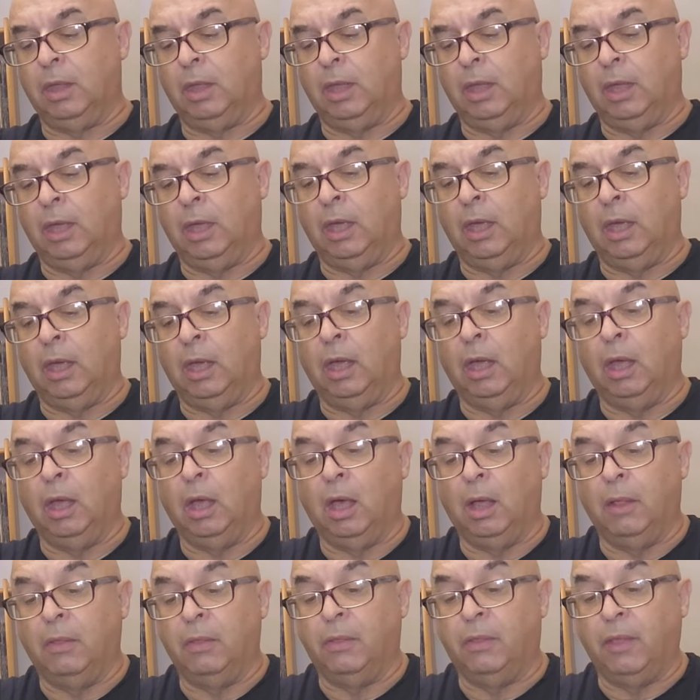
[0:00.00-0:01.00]

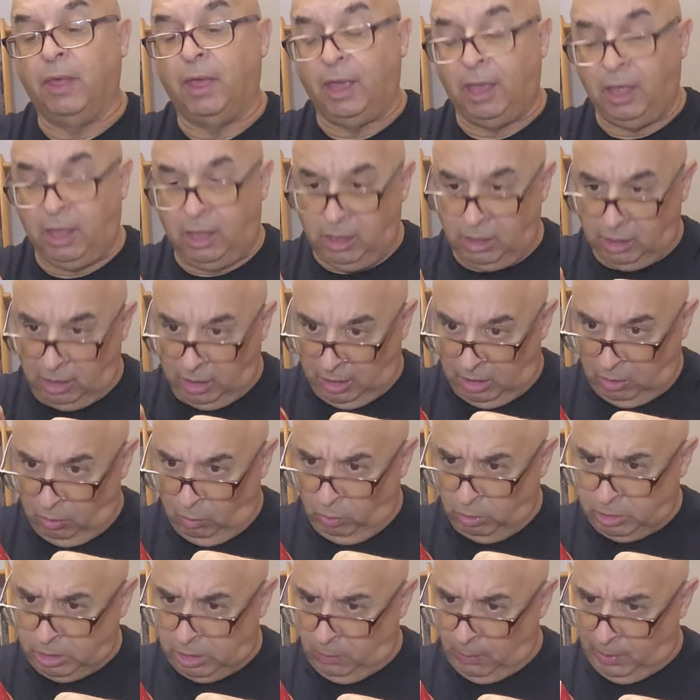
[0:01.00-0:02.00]
they are also